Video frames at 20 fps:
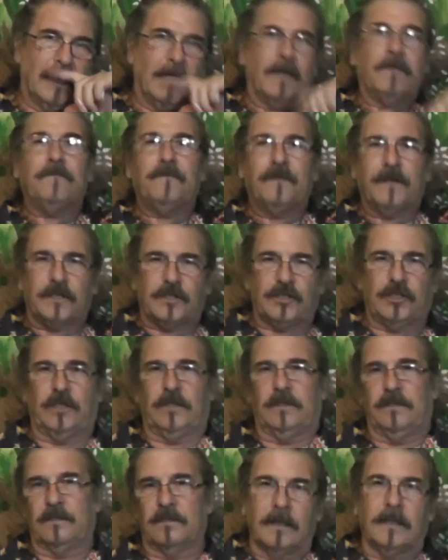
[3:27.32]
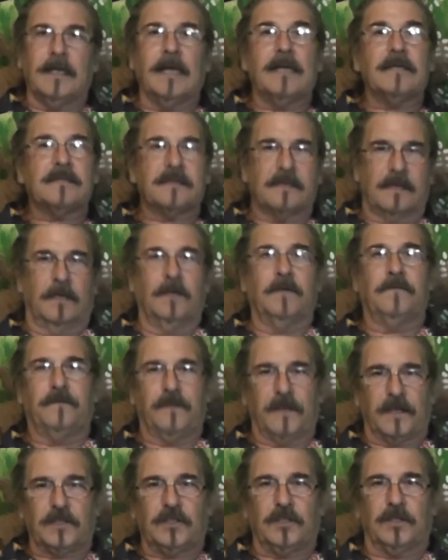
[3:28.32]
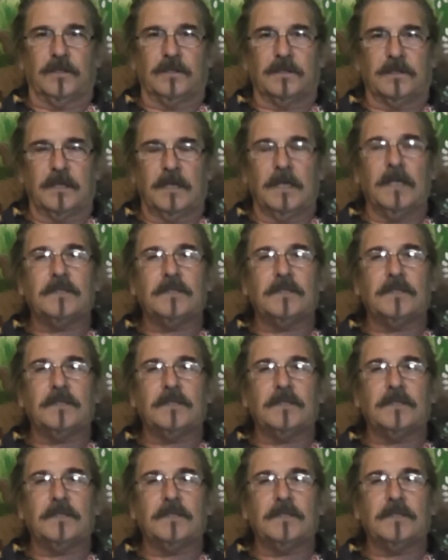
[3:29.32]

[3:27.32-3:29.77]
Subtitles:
Evictions. Yes, evictions.